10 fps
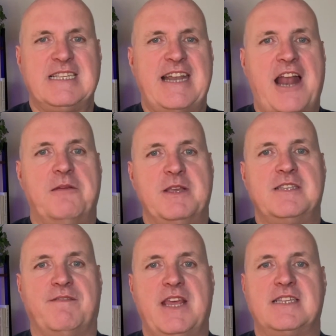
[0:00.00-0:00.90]
an
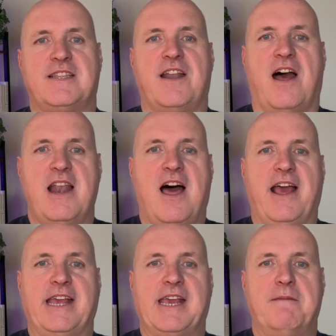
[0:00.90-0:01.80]
element of this that I
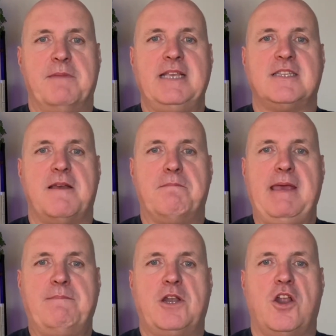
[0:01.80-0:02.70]
like. It means that
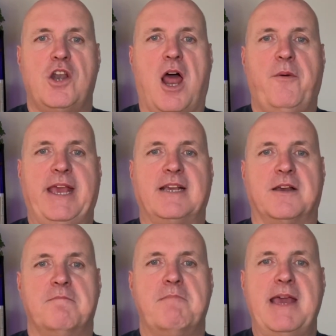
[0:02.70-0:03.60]
people on low
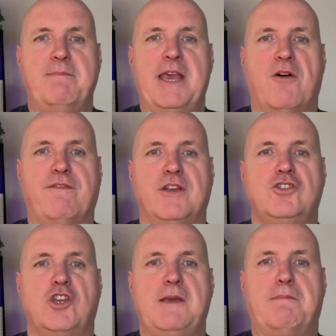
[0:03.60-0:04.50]
income may be
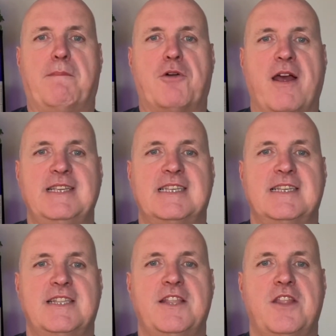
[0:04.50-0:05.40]
offered cheaper
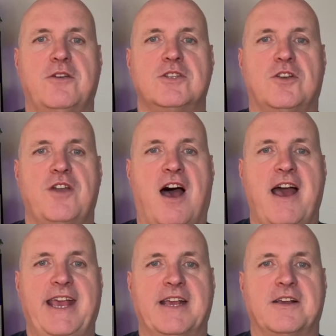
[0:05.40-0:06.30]
prices than those on
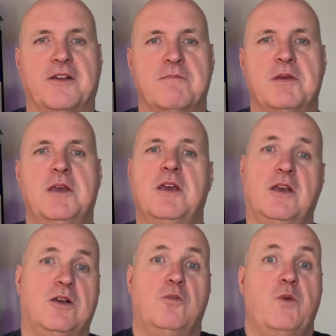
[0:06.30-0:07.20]
high income
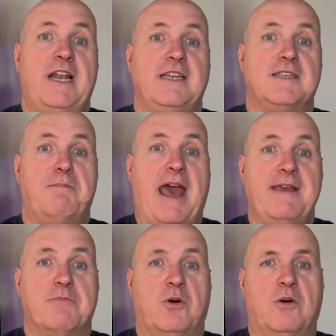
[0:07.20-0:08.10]
who are willing to
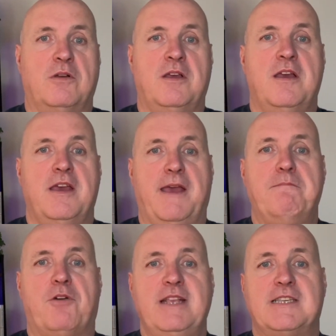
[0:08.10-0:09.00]
pay more. In
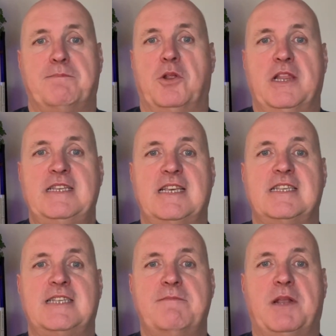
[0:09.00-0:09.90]
principle, this
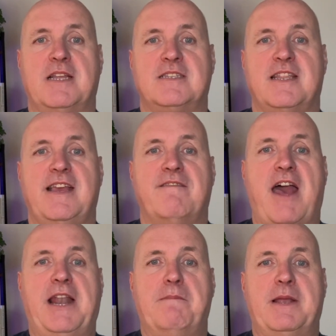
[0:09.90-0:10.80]
is similar to the
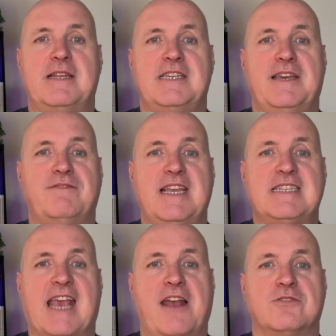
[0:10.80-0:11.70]
availability of
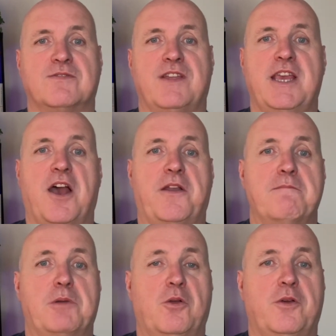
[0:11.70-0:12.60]
discounts for the
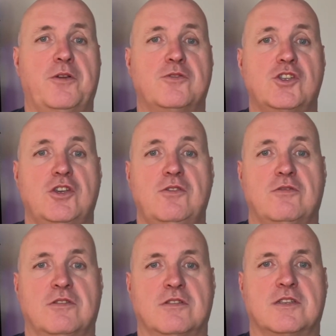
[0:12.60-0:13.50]
unemployed or
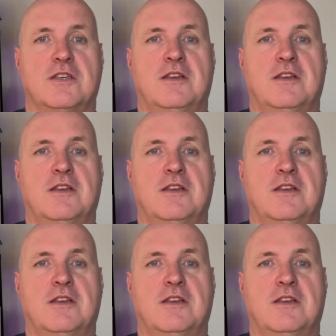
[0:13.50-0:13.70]
students.